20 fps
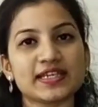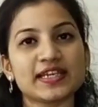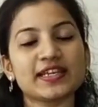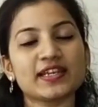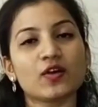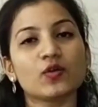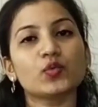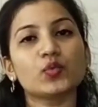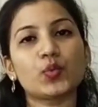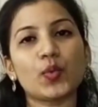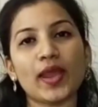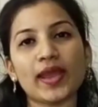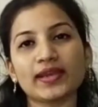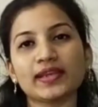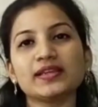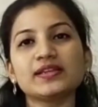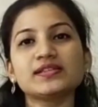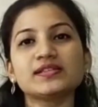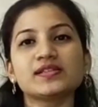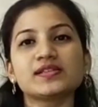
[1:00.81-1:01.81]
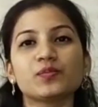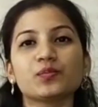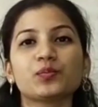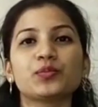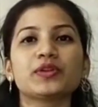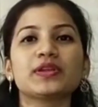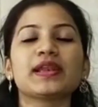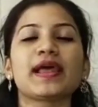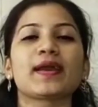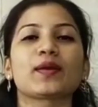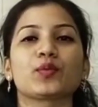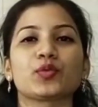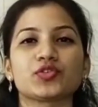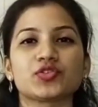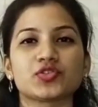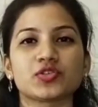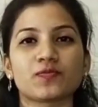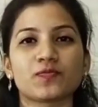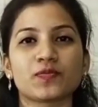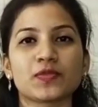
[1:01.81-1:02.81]
in a very simple
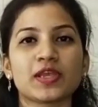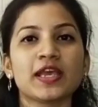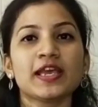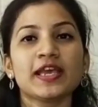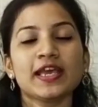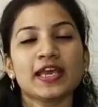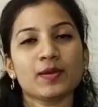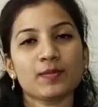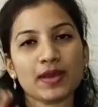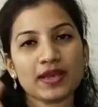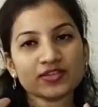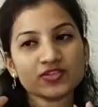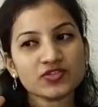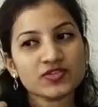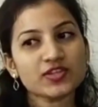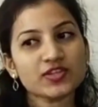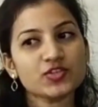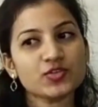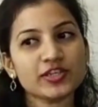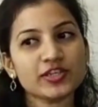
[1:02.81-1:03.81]
language. Imagine that you're